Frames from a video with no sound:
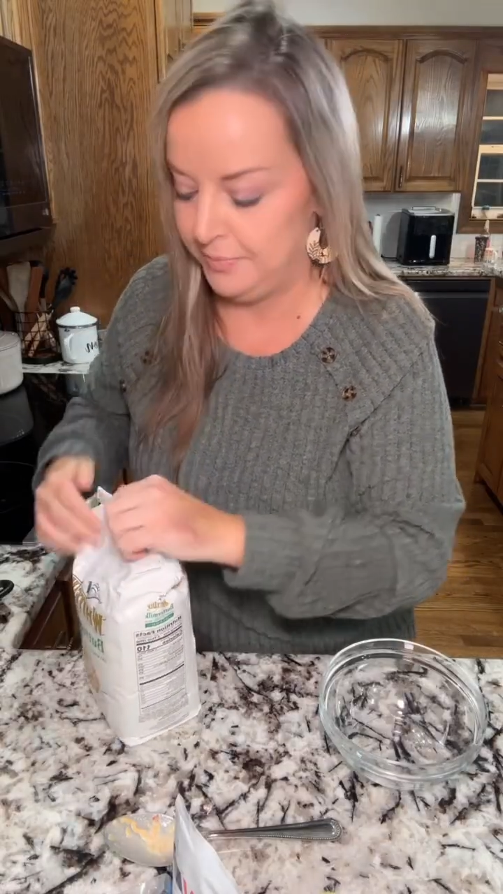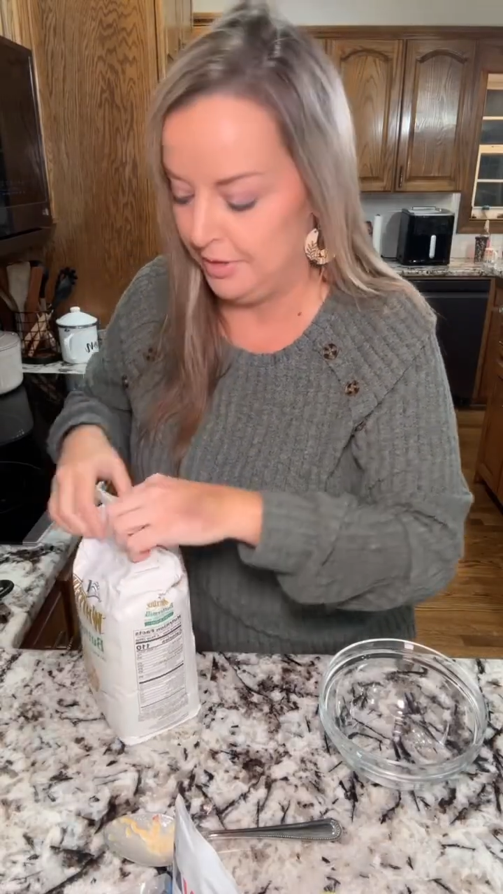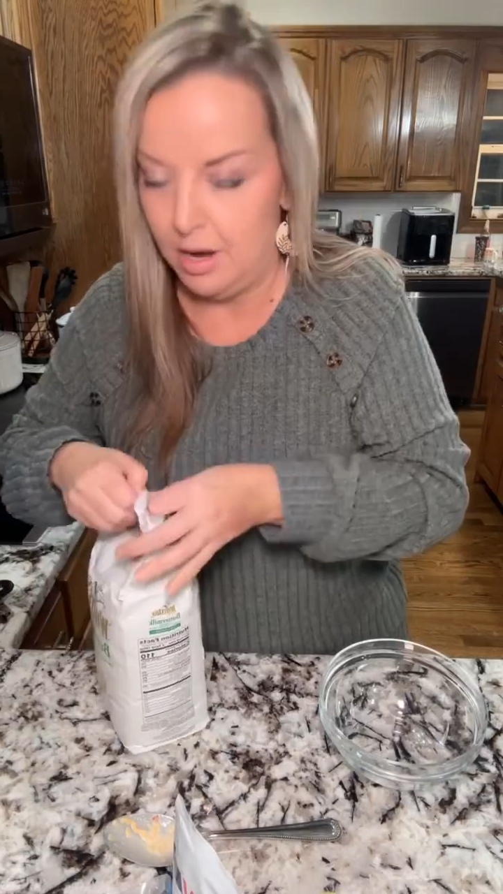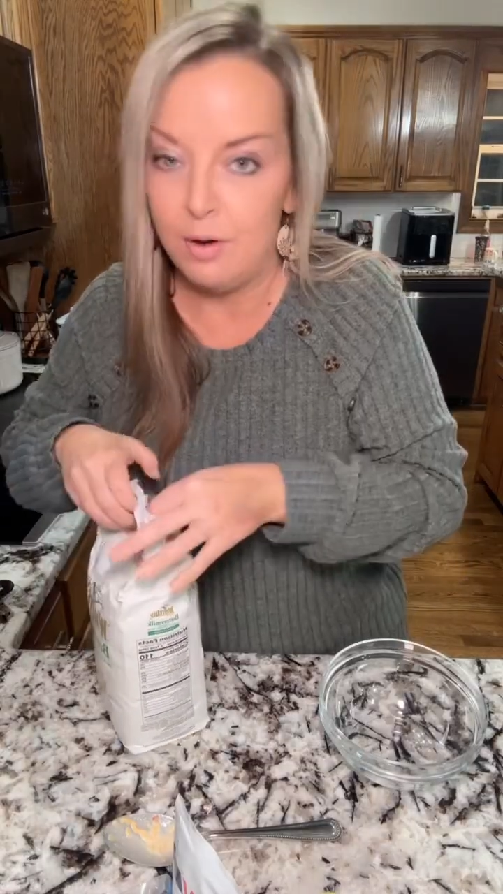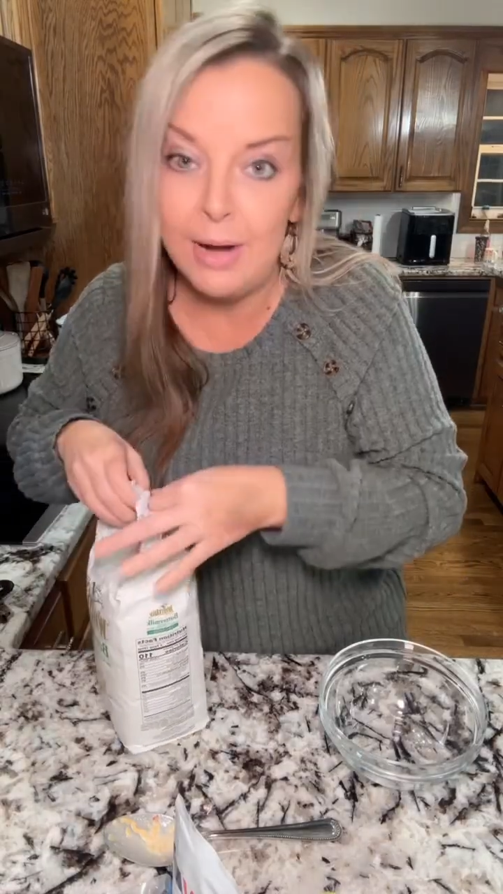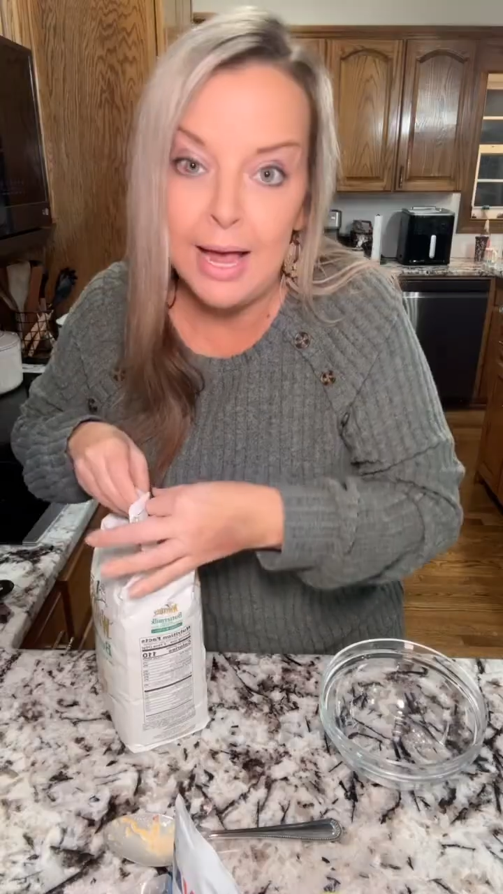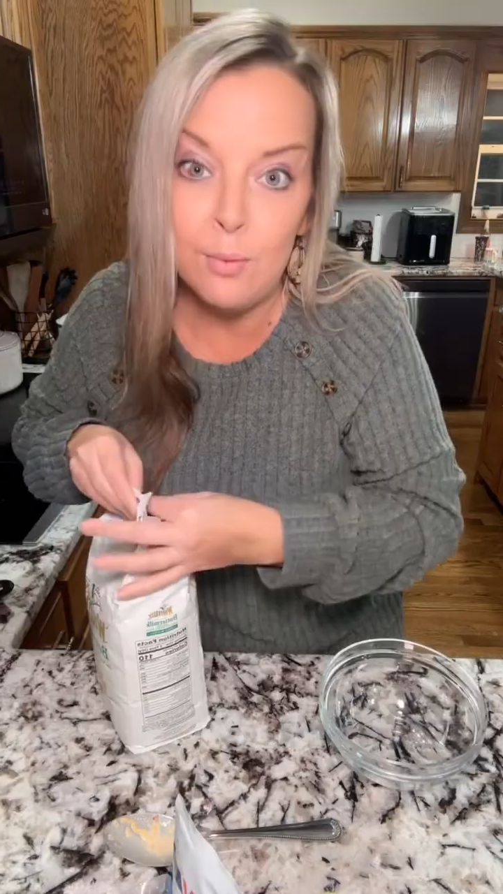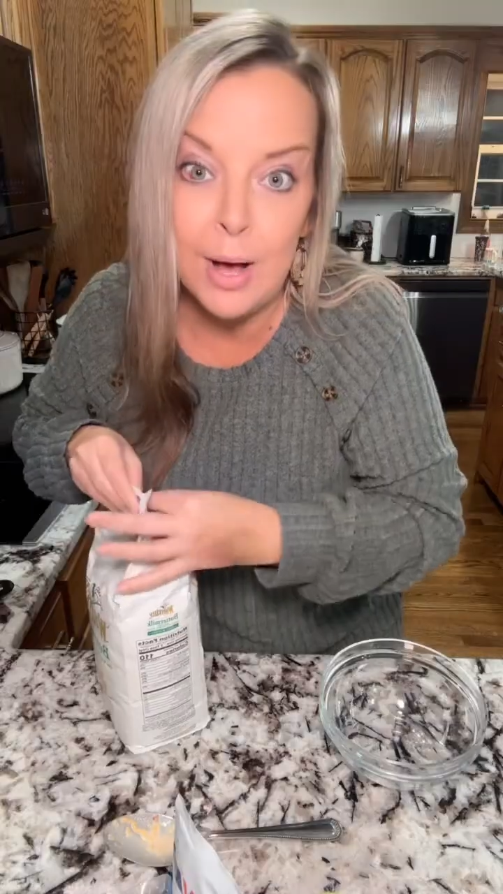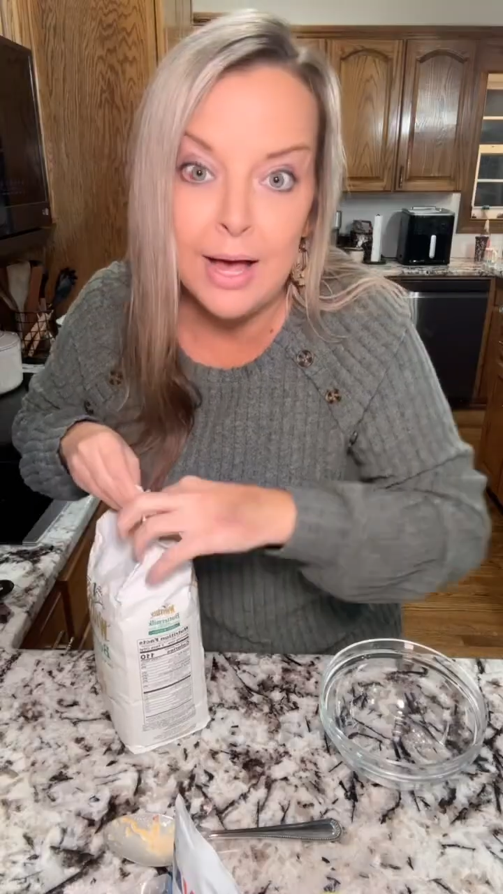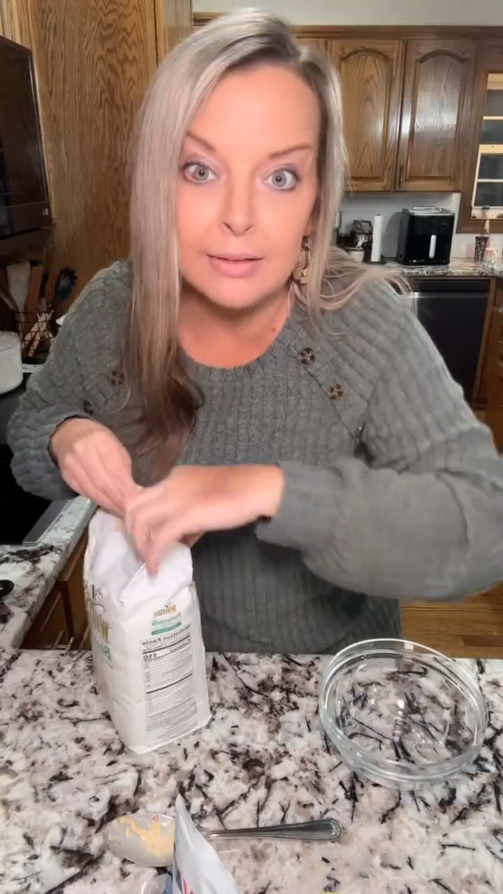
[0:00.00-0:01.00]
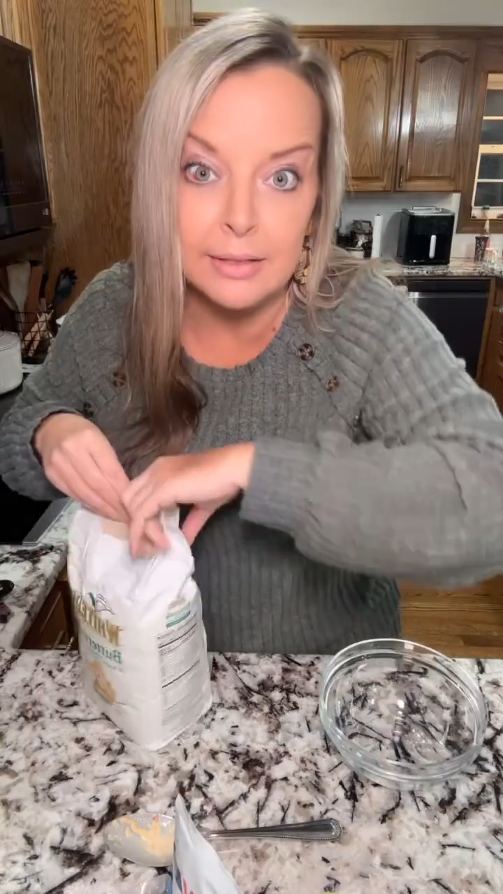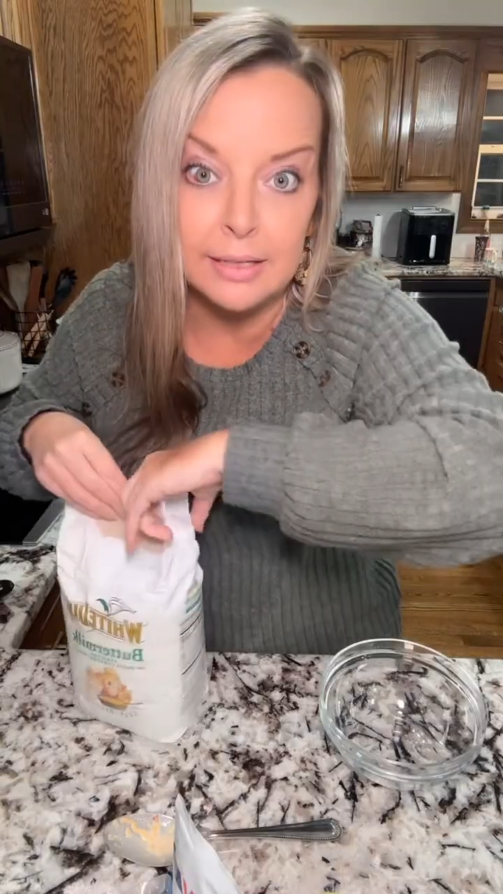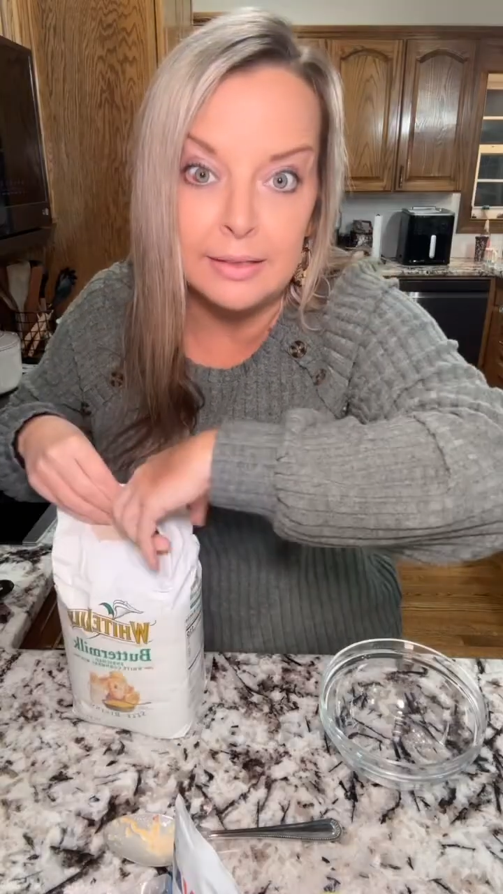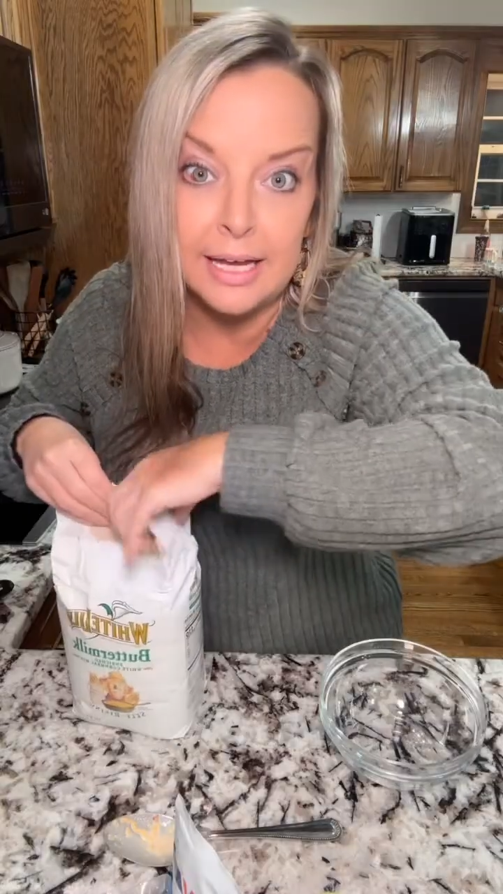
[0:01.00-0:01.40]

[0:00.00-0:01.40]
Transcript: All right, White Lily,